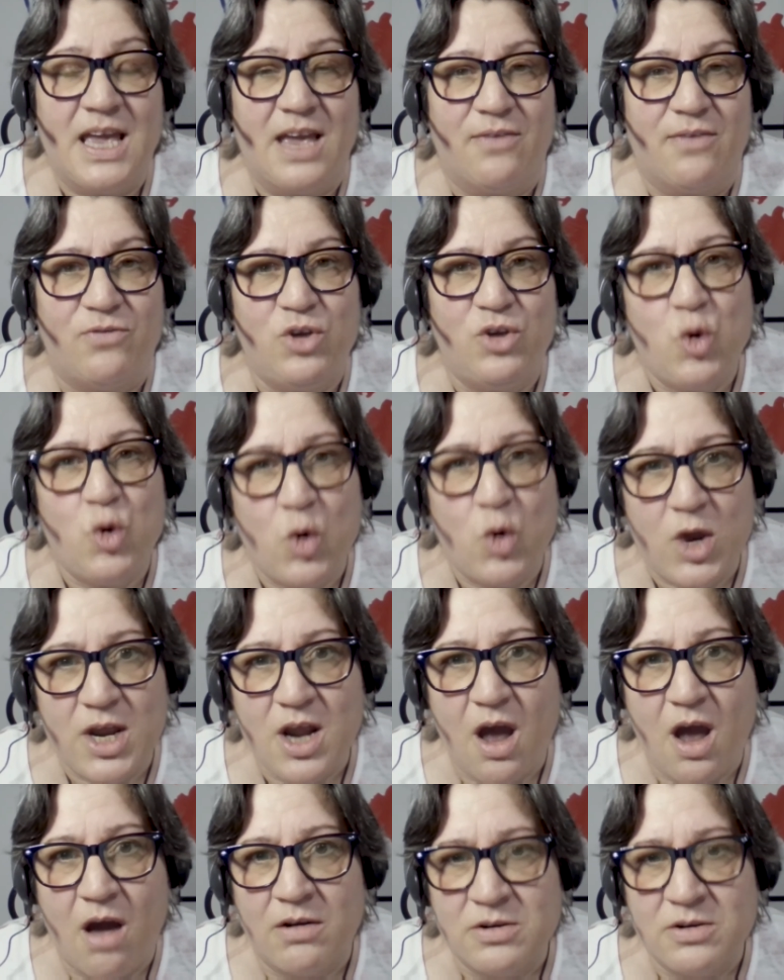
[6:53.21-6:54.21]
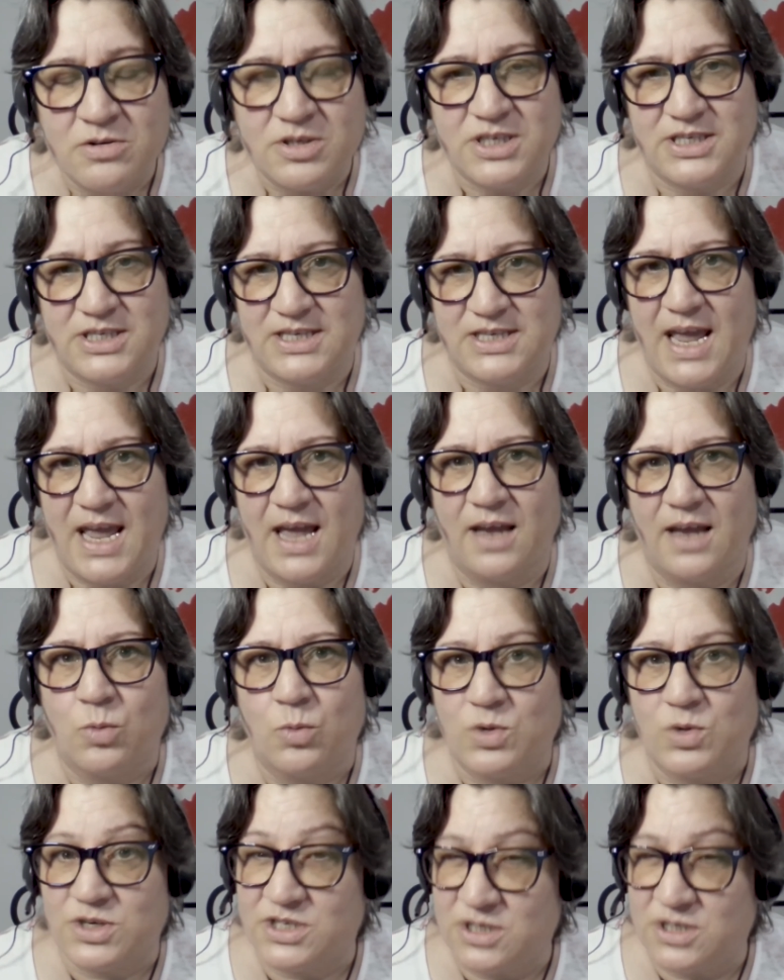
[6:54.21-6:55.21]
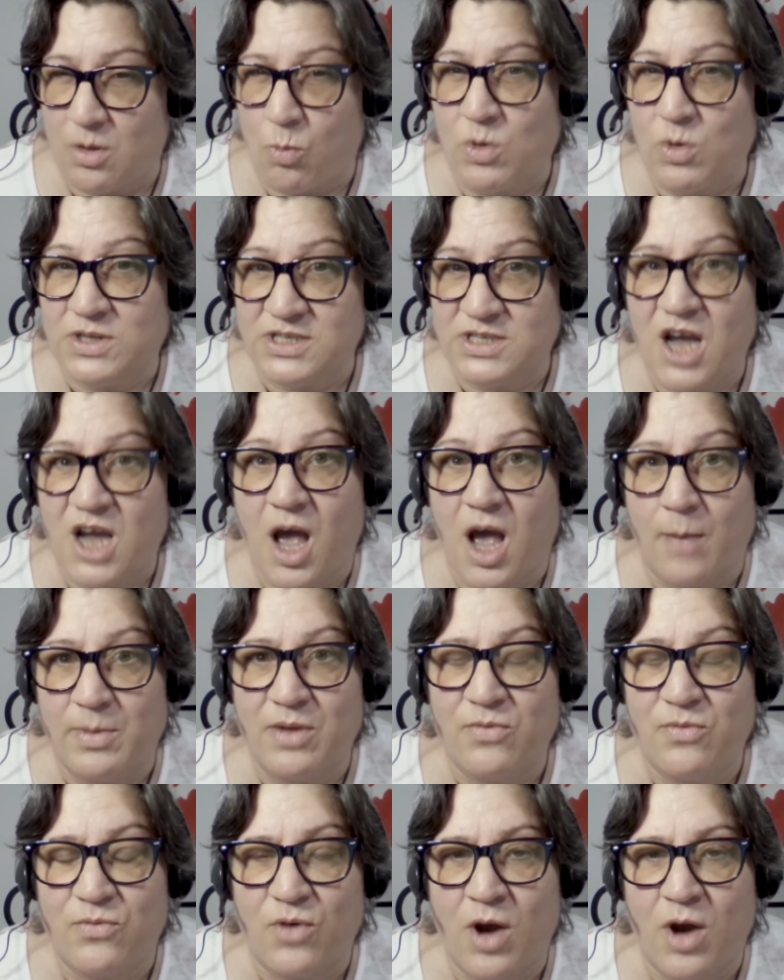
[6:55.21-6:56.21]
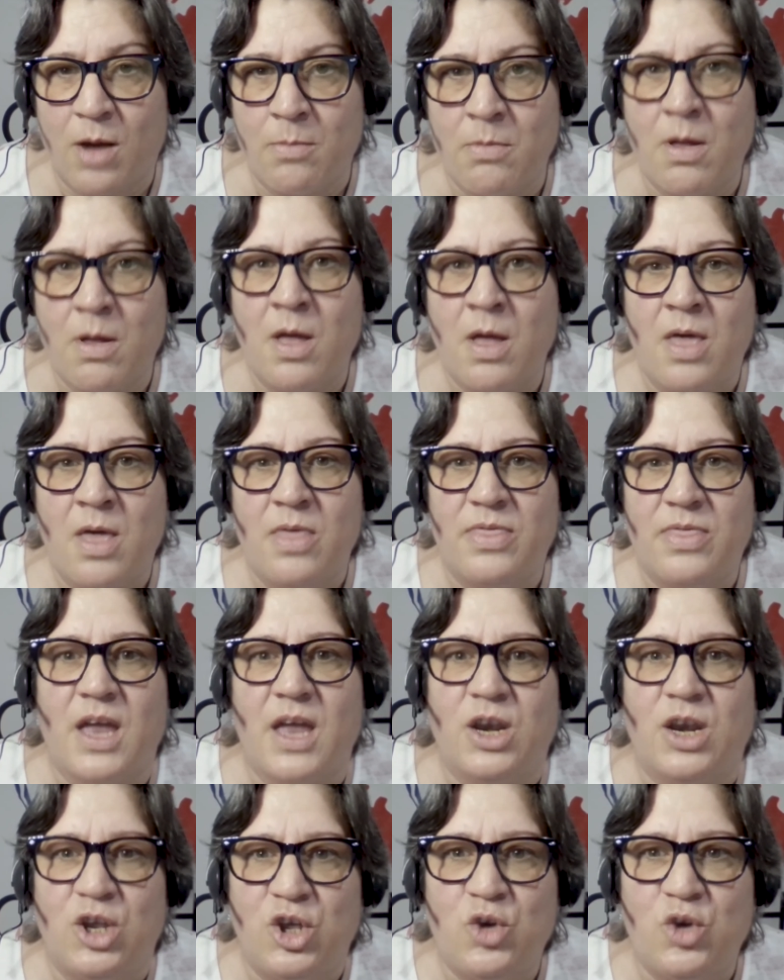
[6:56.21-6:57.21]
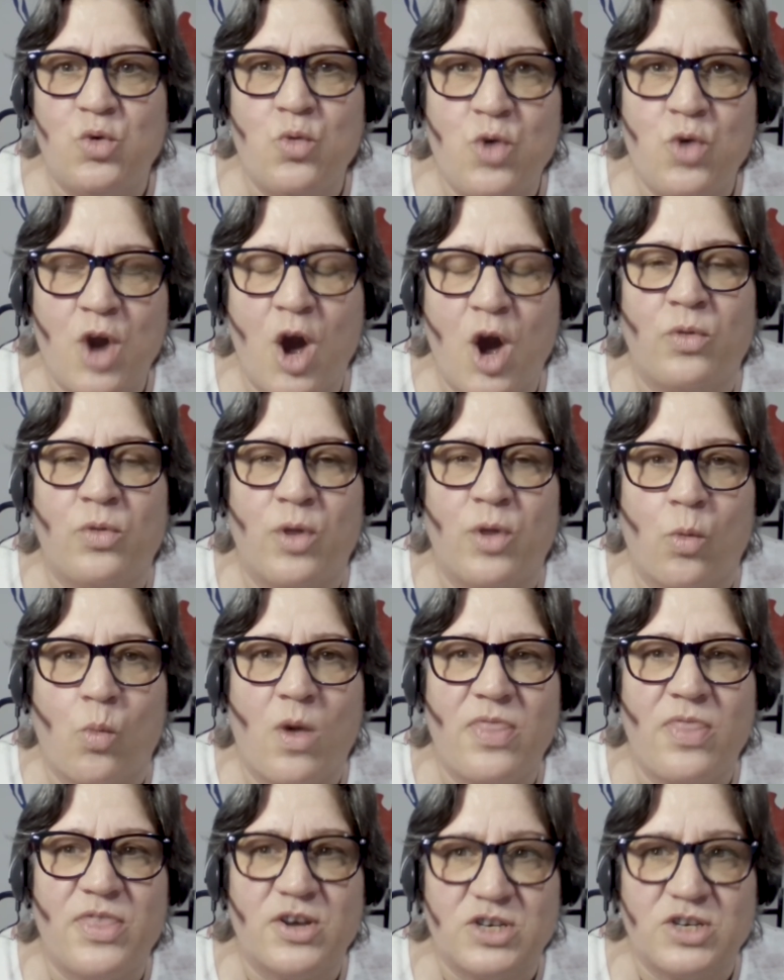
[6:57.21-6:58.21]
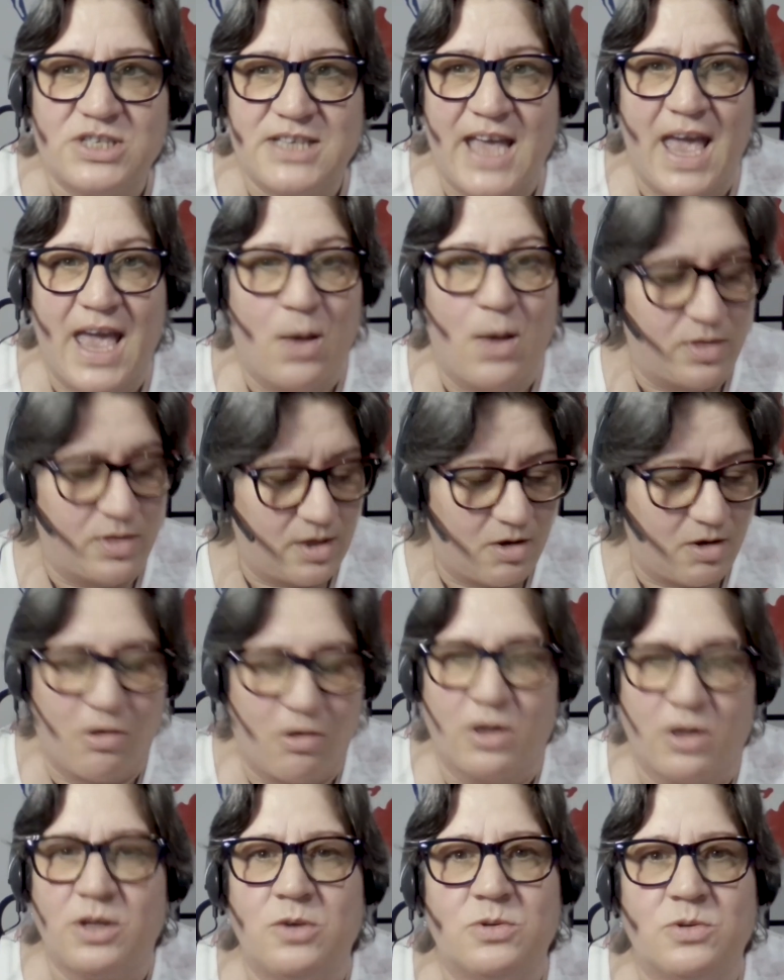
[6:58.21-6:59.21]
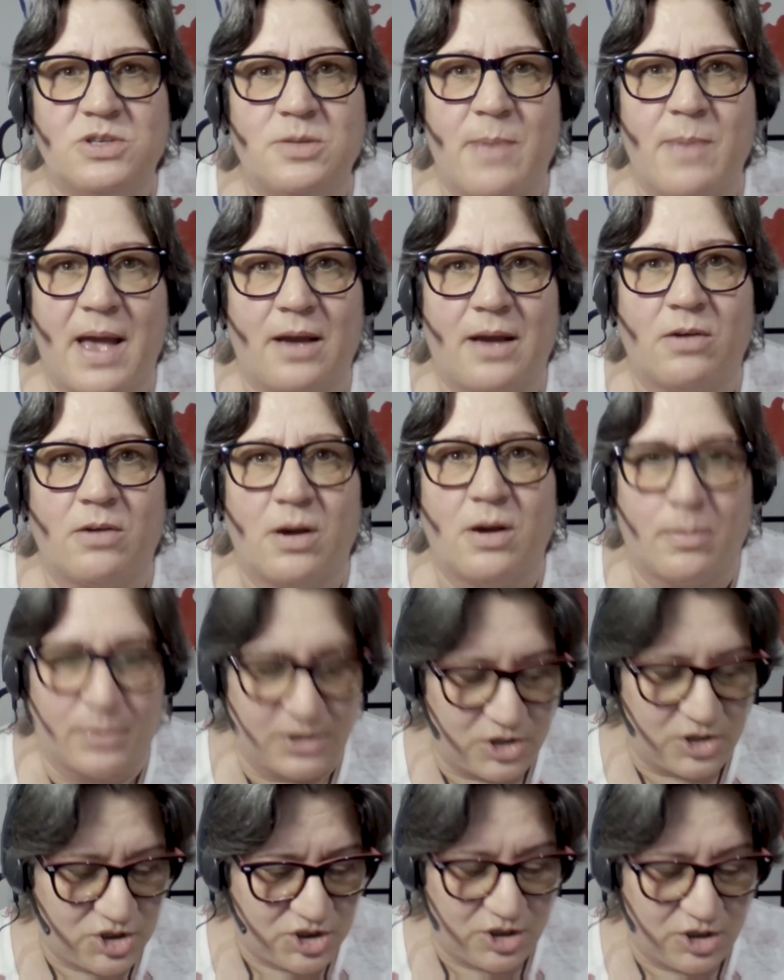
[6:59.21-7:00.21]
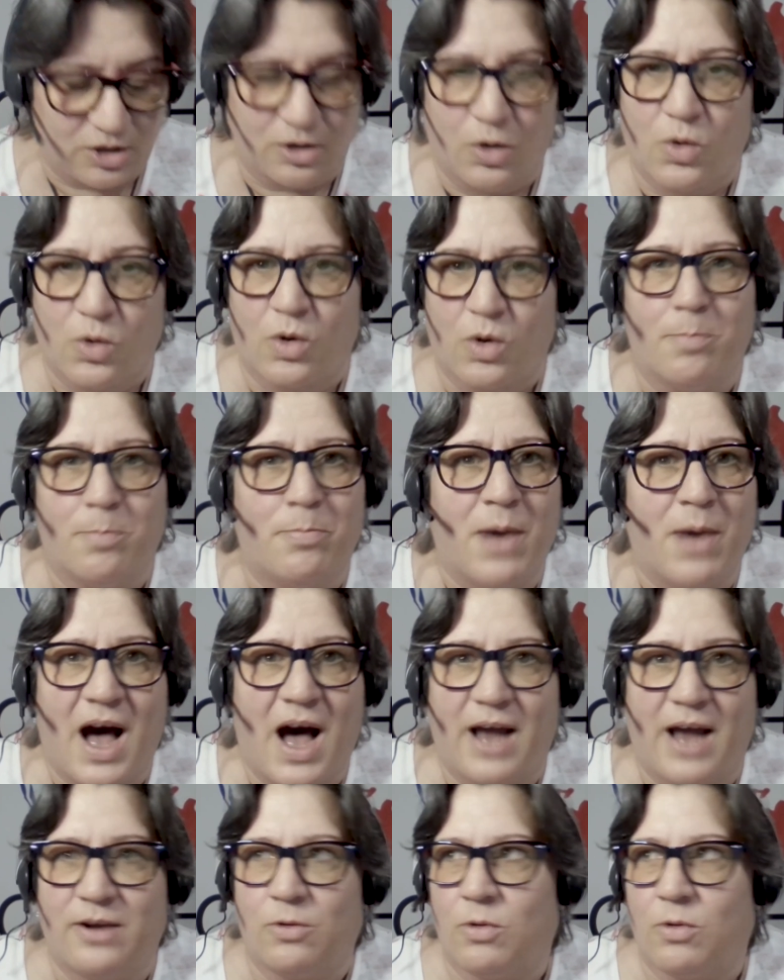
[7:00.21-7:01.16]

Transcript: If you can understand where someone's coming from, then you know that what they're saying when they're calling you a tobacco company shill or a bot